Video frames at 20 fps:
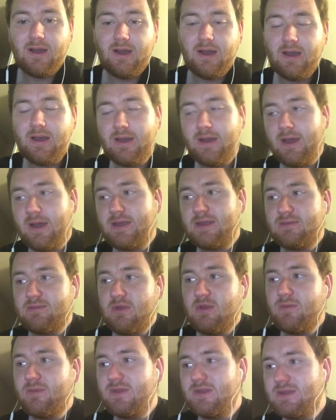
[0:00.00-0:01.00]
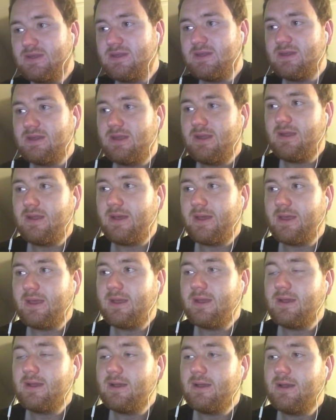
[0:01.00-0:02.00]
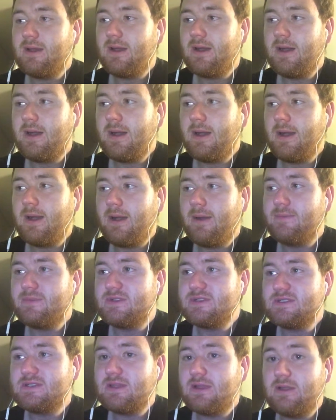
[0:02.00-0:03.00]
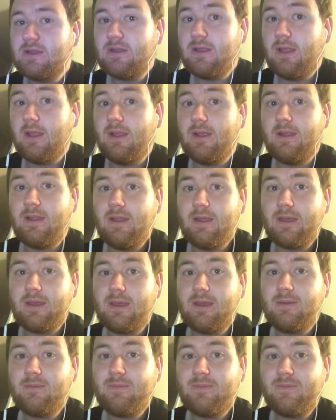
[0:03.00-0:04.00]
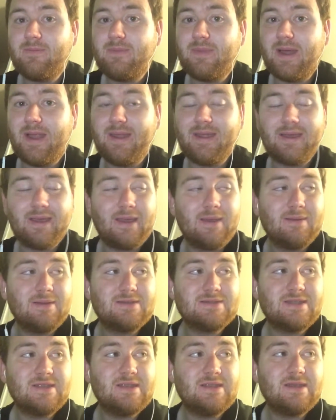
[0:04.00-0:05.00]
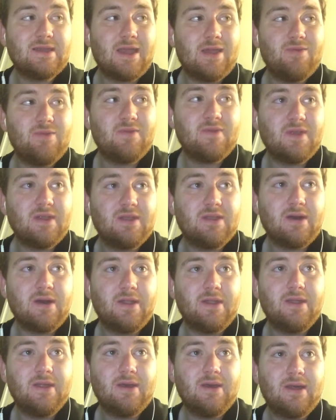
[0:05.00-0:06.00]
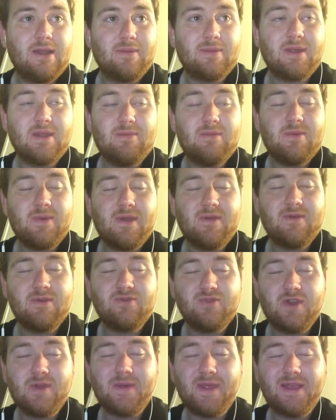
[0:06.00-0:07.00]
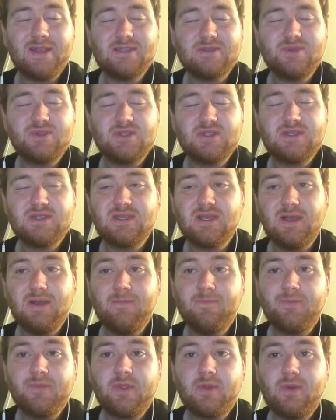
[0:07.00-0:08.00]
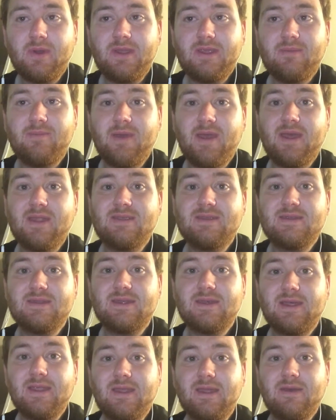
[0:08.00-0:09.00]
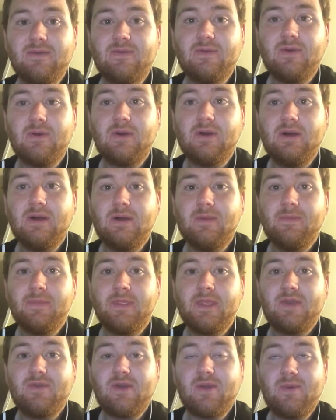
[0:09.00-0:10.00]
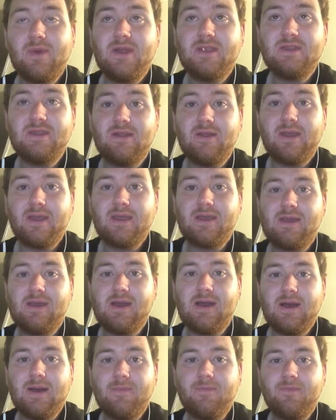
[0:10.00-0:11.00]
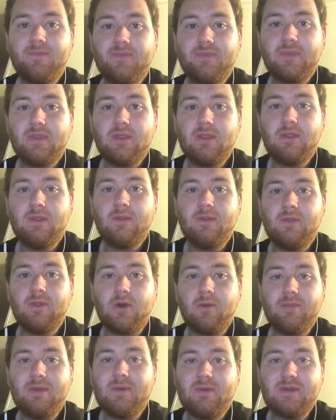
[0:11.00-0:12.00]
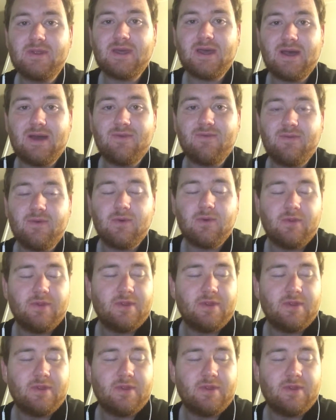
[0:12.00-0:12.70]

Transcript: I, at the moment, like uh, I'm just like panicking because I need to get everything done. I'm going to be away for three weeks, which is quite a bit. Therefore, if I were to like um, not be able to have all